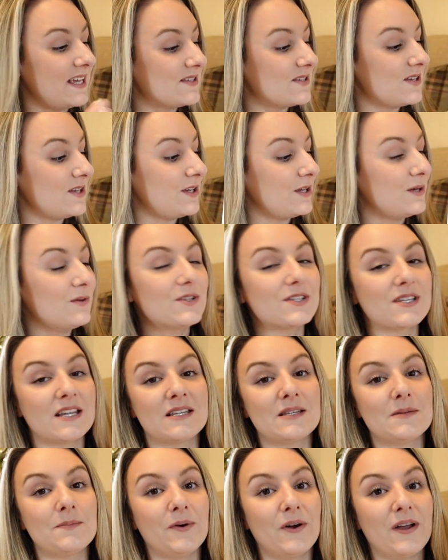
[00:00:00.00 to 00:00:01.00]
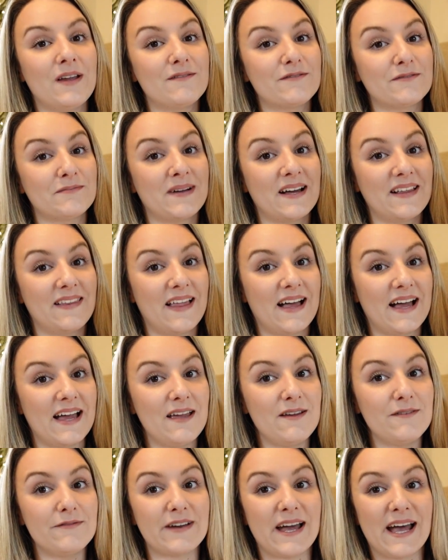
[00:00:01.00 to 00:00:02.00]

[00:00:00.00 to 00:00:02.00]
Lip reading: He's a huge centre point for my life,